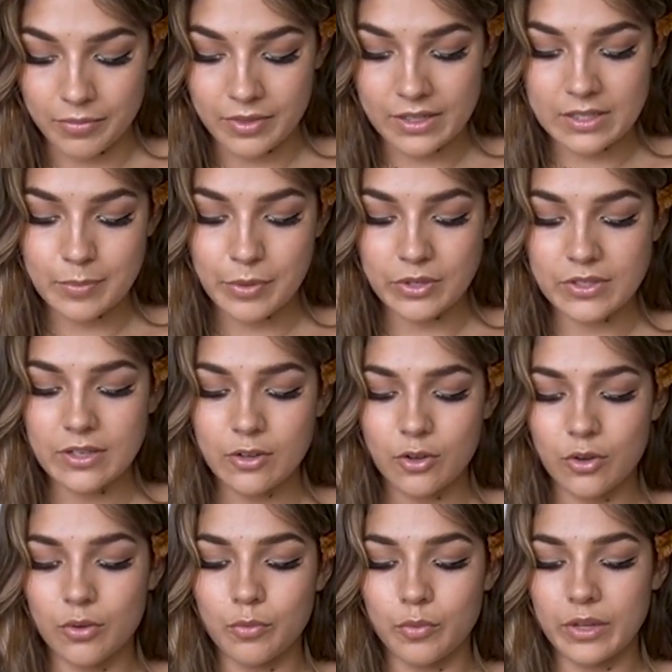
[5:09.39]
This person
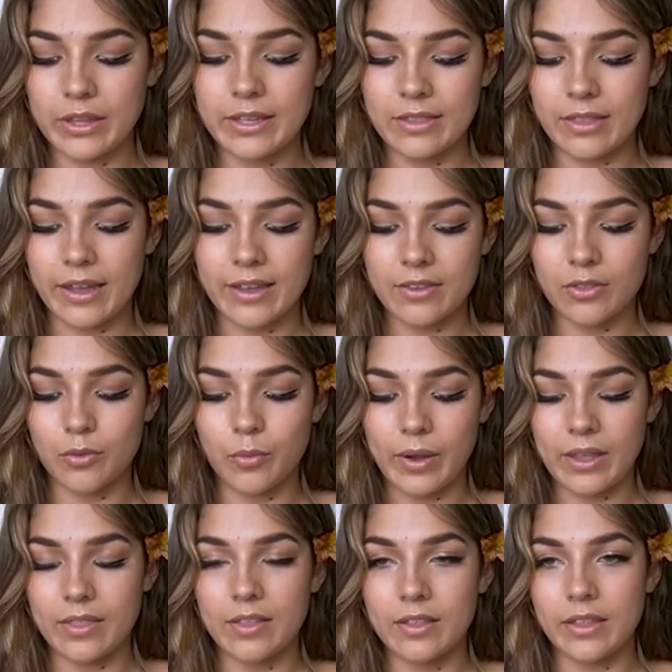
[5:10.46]
could really like the
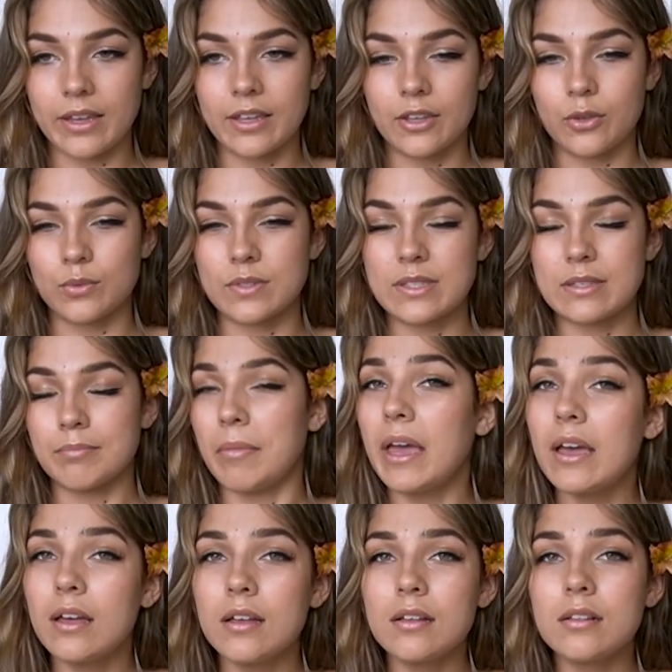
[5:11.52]
way that like you
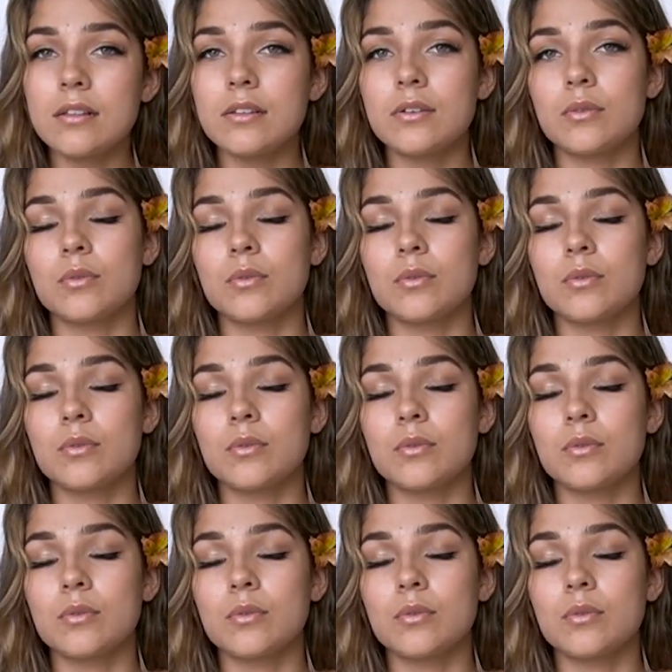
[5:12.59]
smell